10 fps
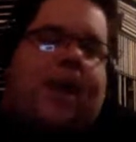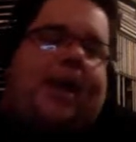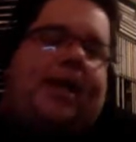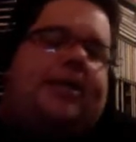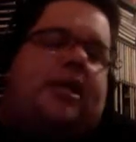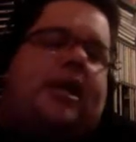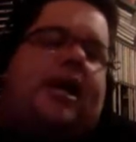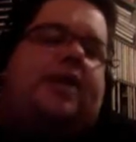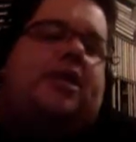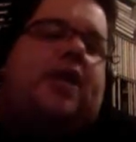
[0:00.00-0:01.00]
but here's a,
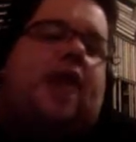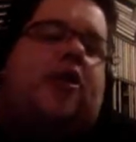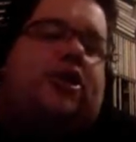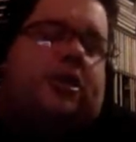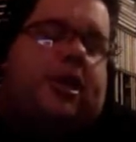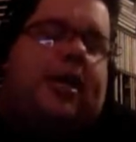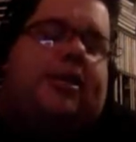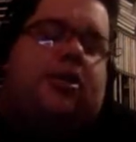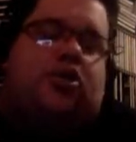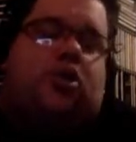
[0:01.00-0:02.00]
here's another
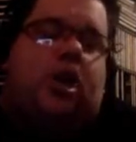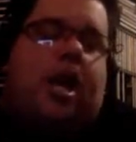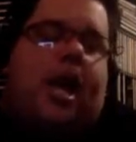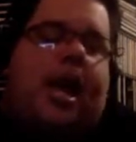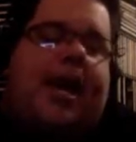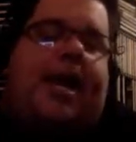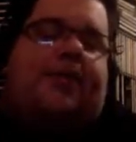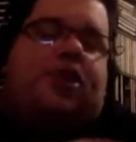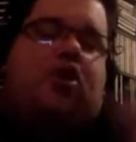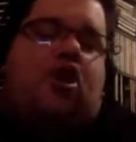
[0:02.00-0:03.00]
here's a,
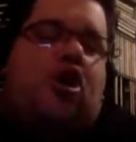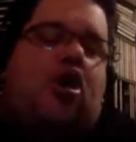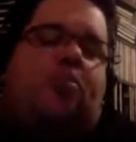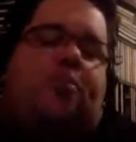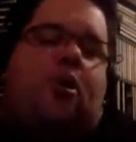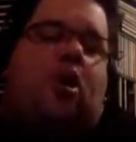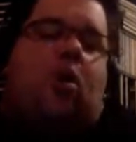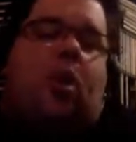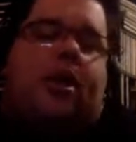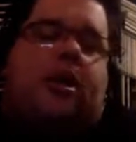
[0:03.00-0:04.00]
here's the
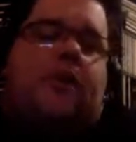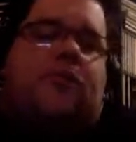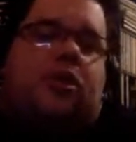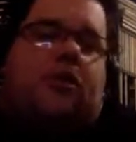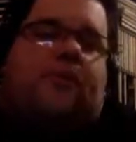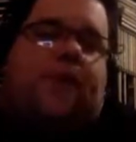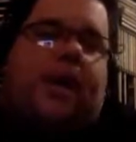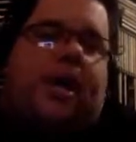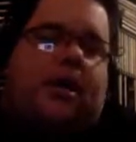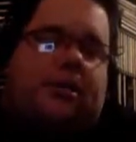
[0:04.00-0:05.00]
curveball I want to give to the
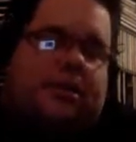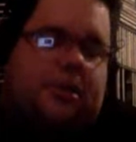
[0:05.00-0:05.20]
fans.